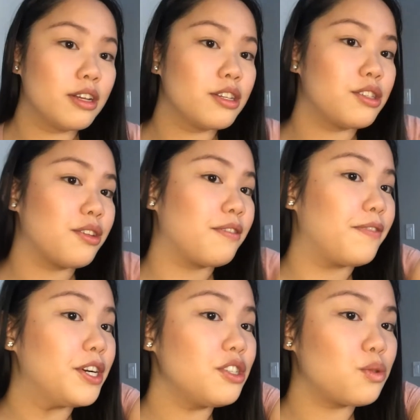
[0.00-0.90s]
So the
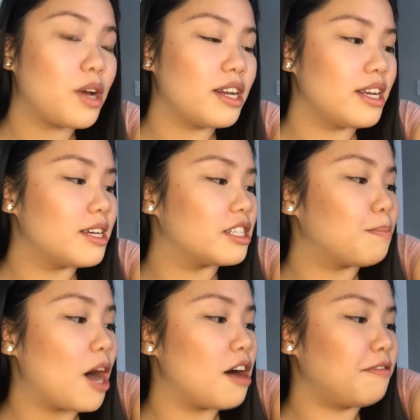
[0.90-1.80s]
first one is
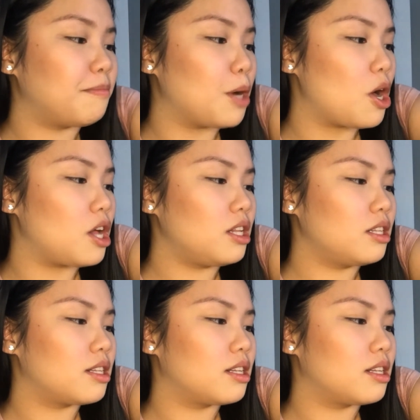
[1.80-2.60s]
Puffball.